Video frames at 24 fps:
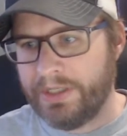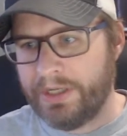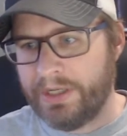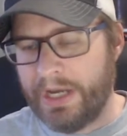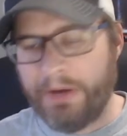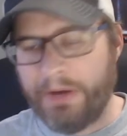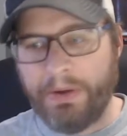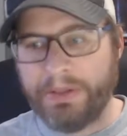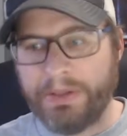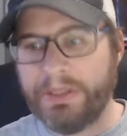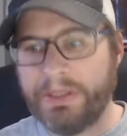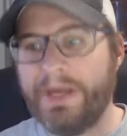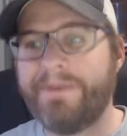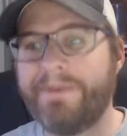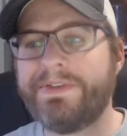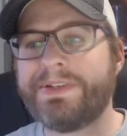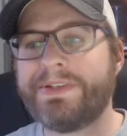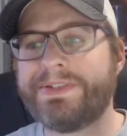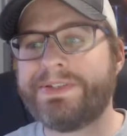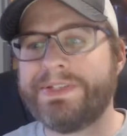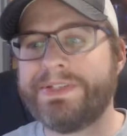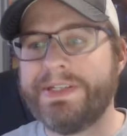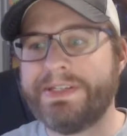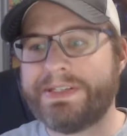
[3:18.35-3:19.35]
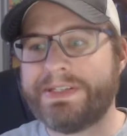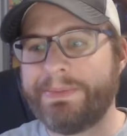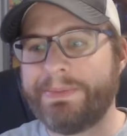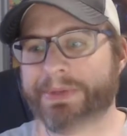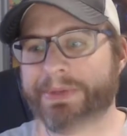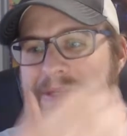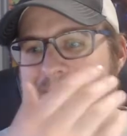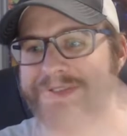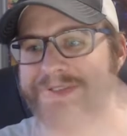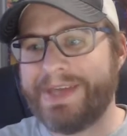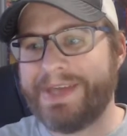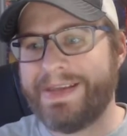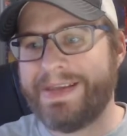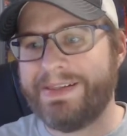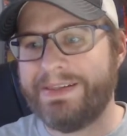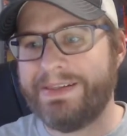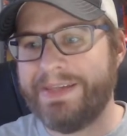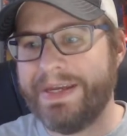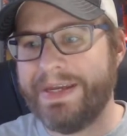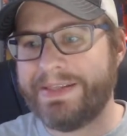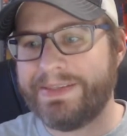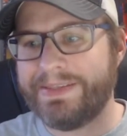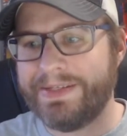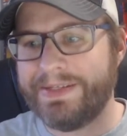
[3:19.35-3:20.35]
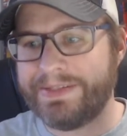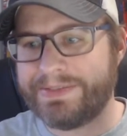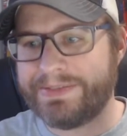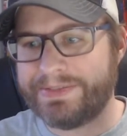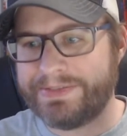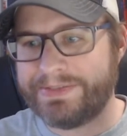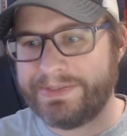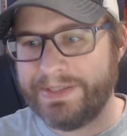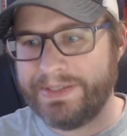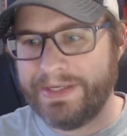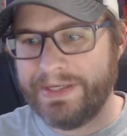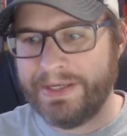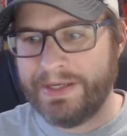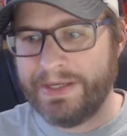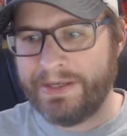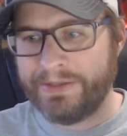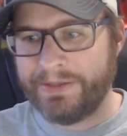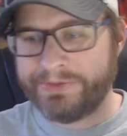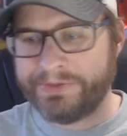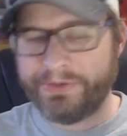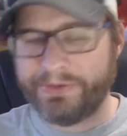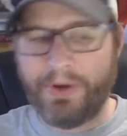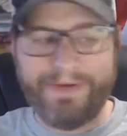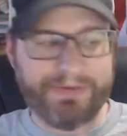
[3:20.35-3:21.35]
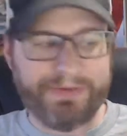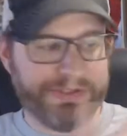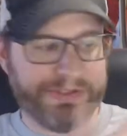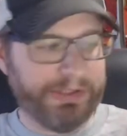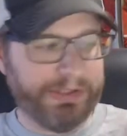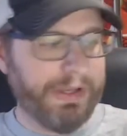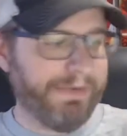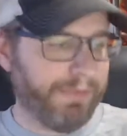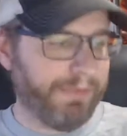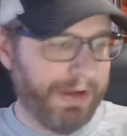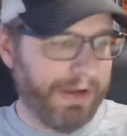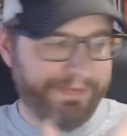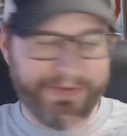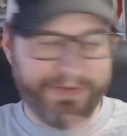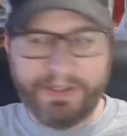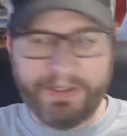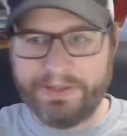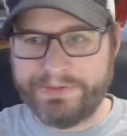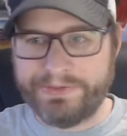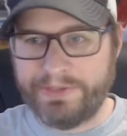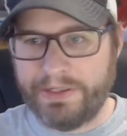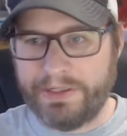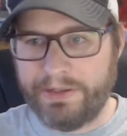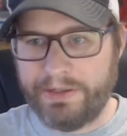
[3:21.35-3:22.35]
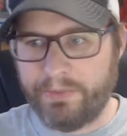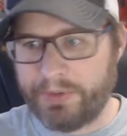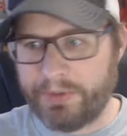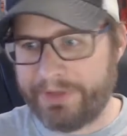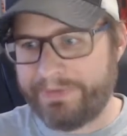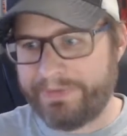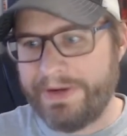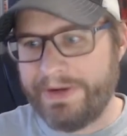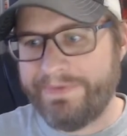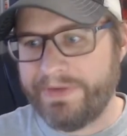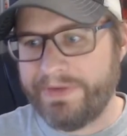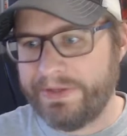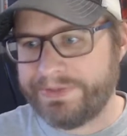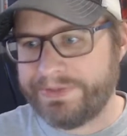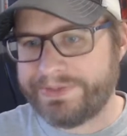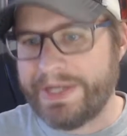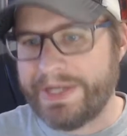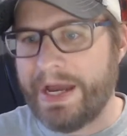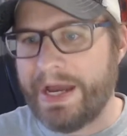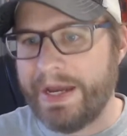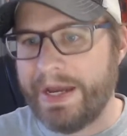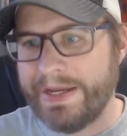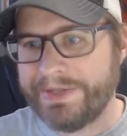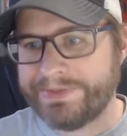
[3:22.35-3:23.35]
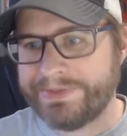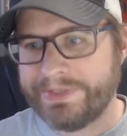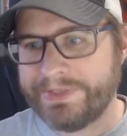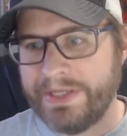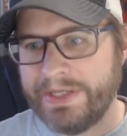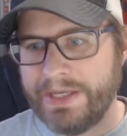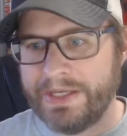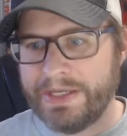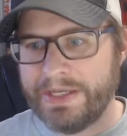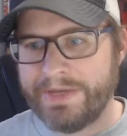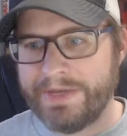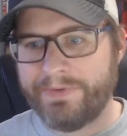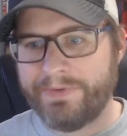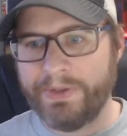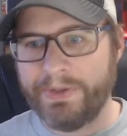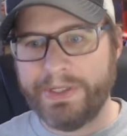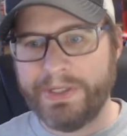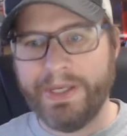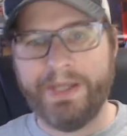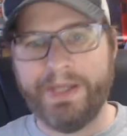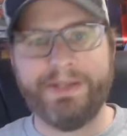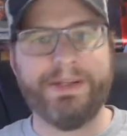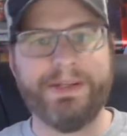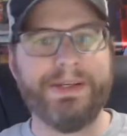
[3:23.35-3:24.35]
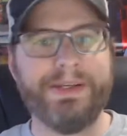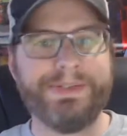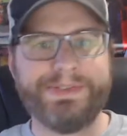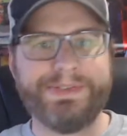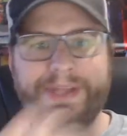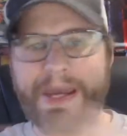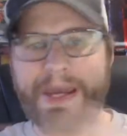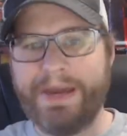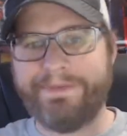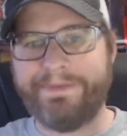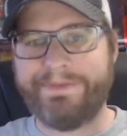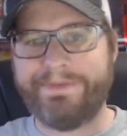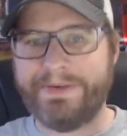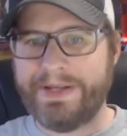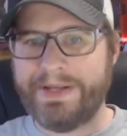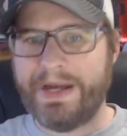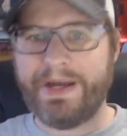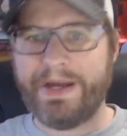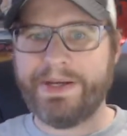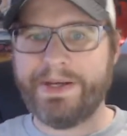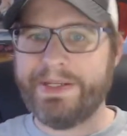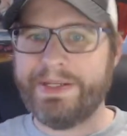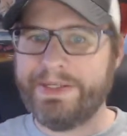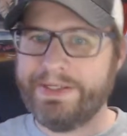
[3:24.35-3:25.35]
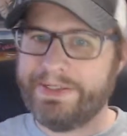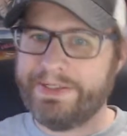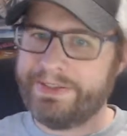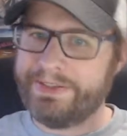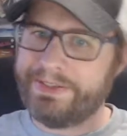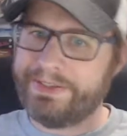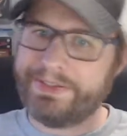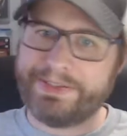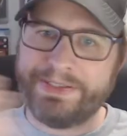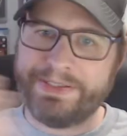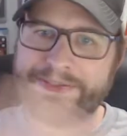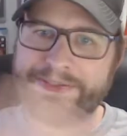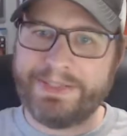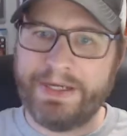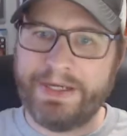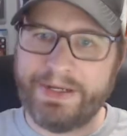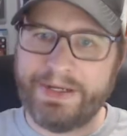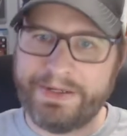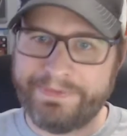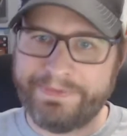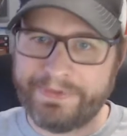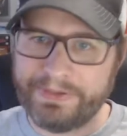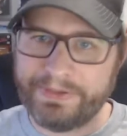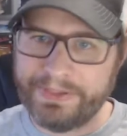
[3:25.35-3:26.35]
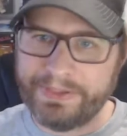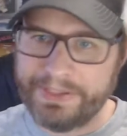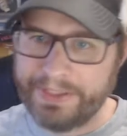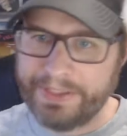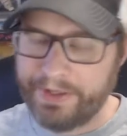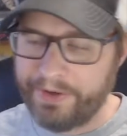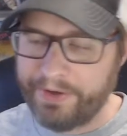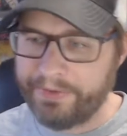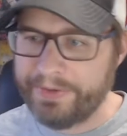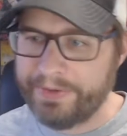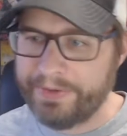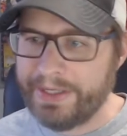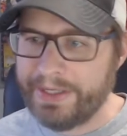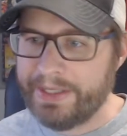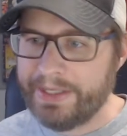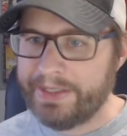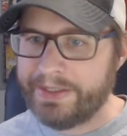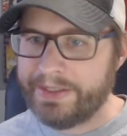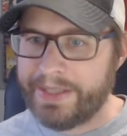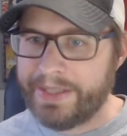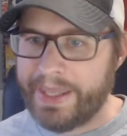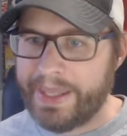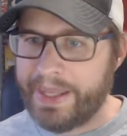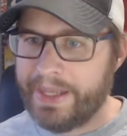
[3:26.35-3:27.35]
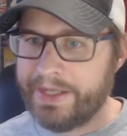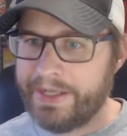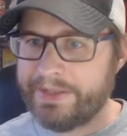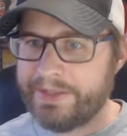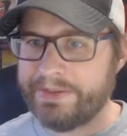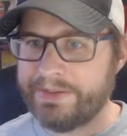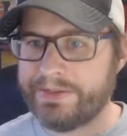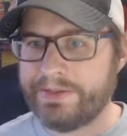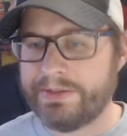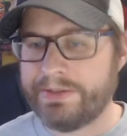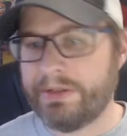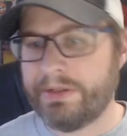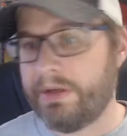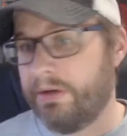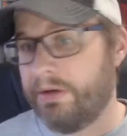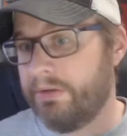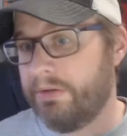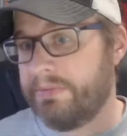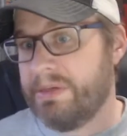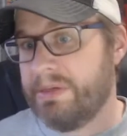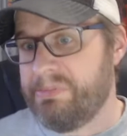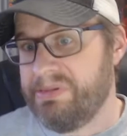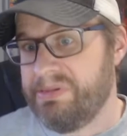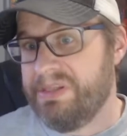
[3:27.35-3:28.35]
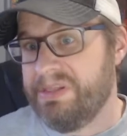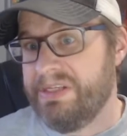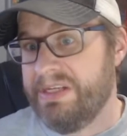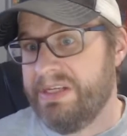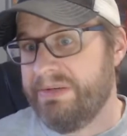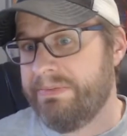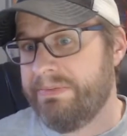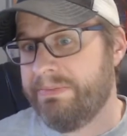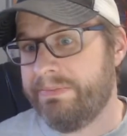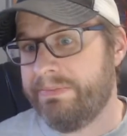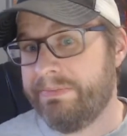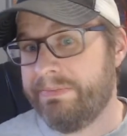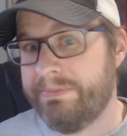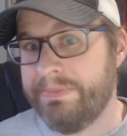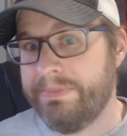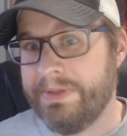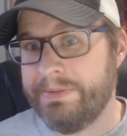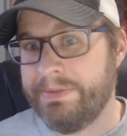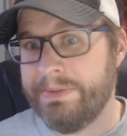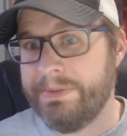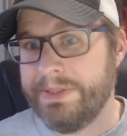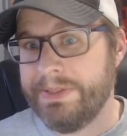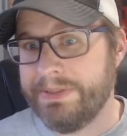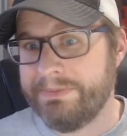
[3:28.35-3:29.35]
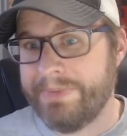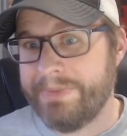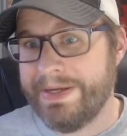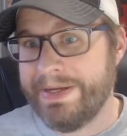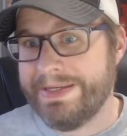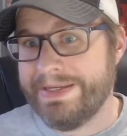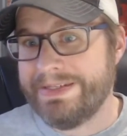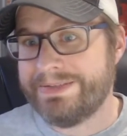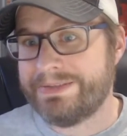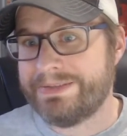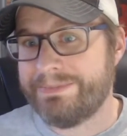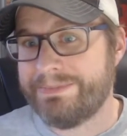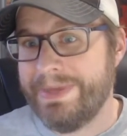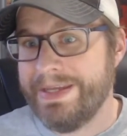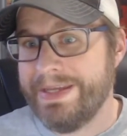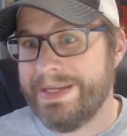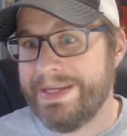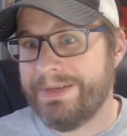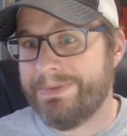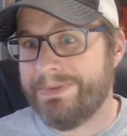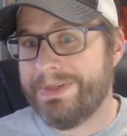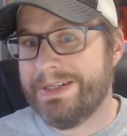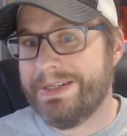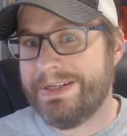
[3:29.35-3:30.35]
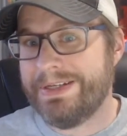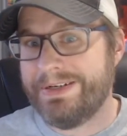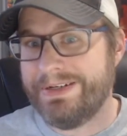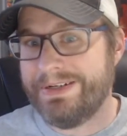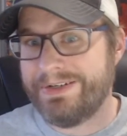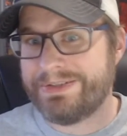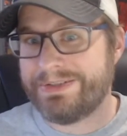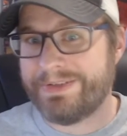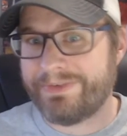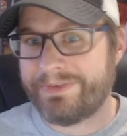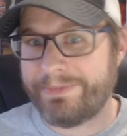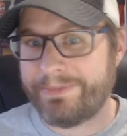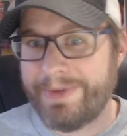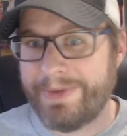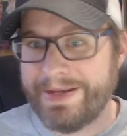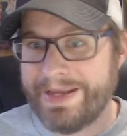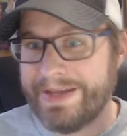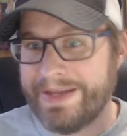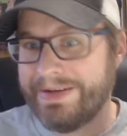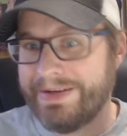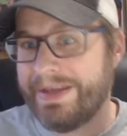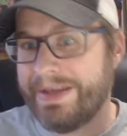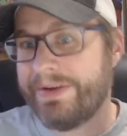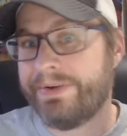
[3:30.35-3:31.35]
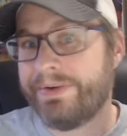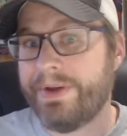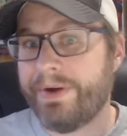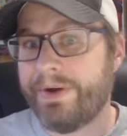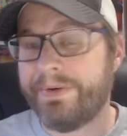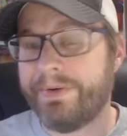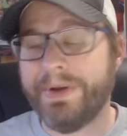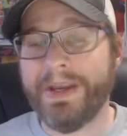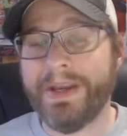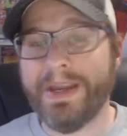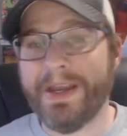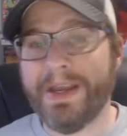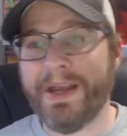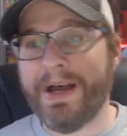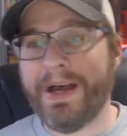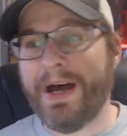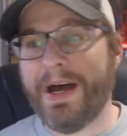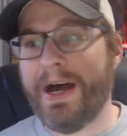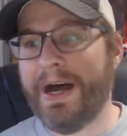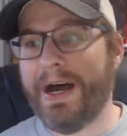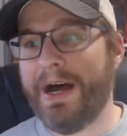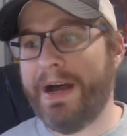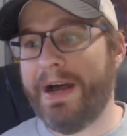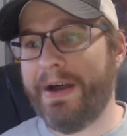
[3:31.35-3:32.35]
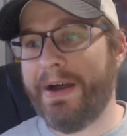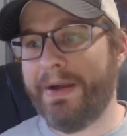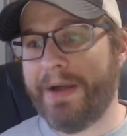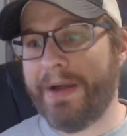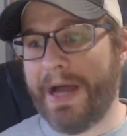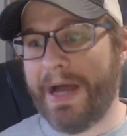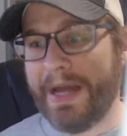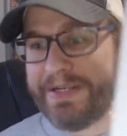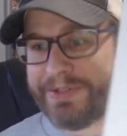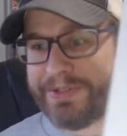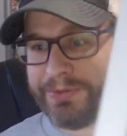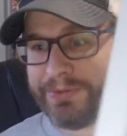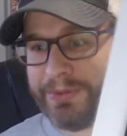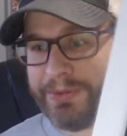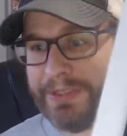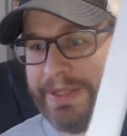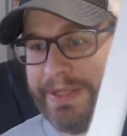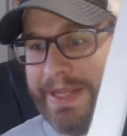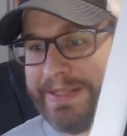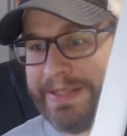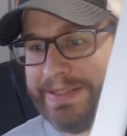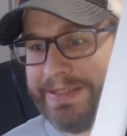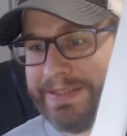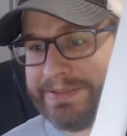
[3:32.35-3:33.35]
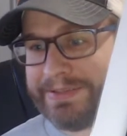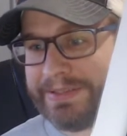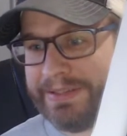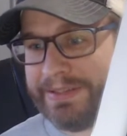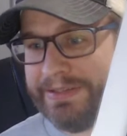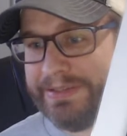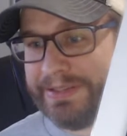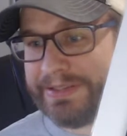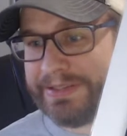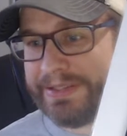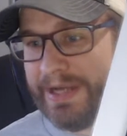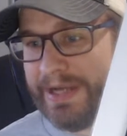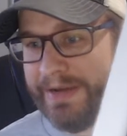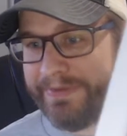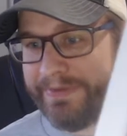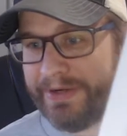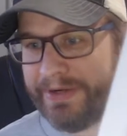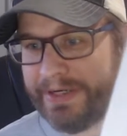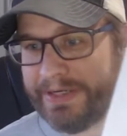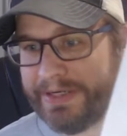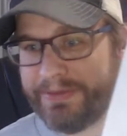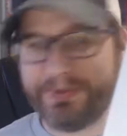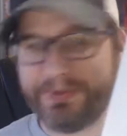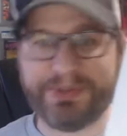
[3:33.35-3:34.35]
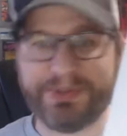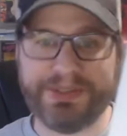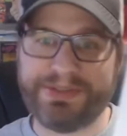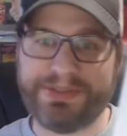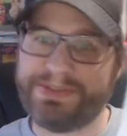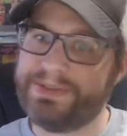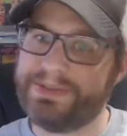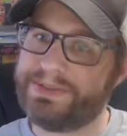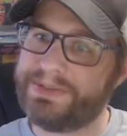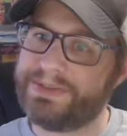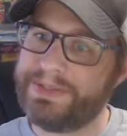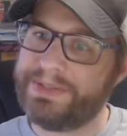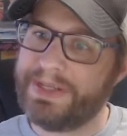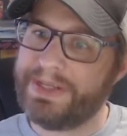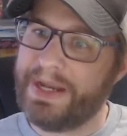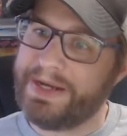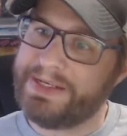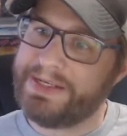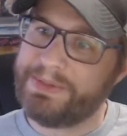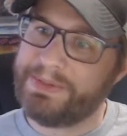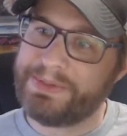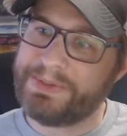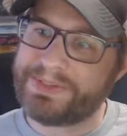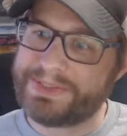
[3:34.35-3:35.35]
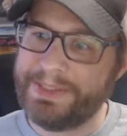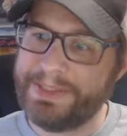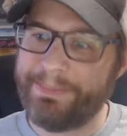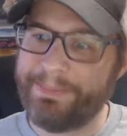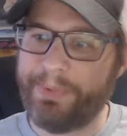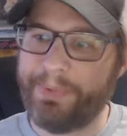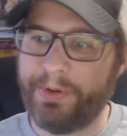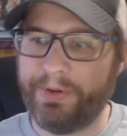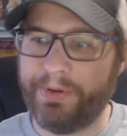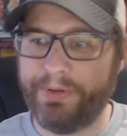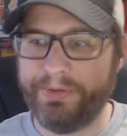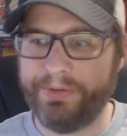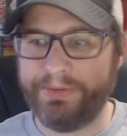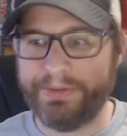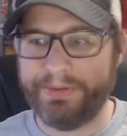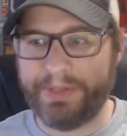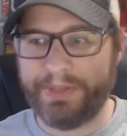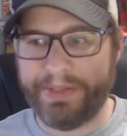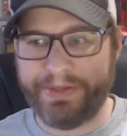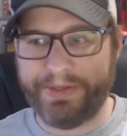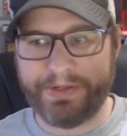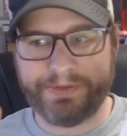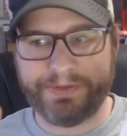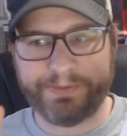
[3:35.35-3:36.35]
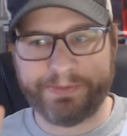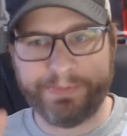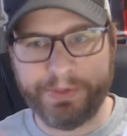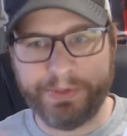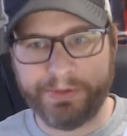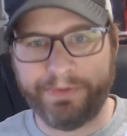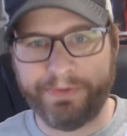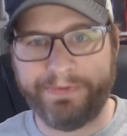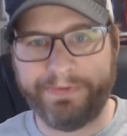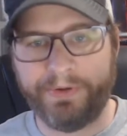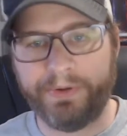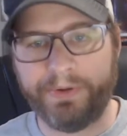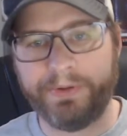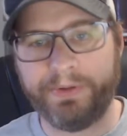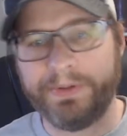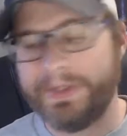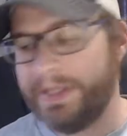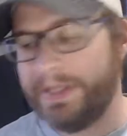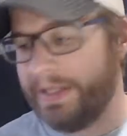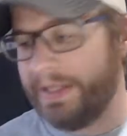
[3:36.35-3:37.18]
I'd love to see something exactly like this. So obviously we have Raphael's one of Raphael's size. If we get a staff for Donnie and a katana for Leo, and I don't know, maybe the end, maybe Mikey doesn't make it. We get a nunchuck for Mike. I don't know. I just really like this cover. It was just, the idea was simple. I thought it was beautiful.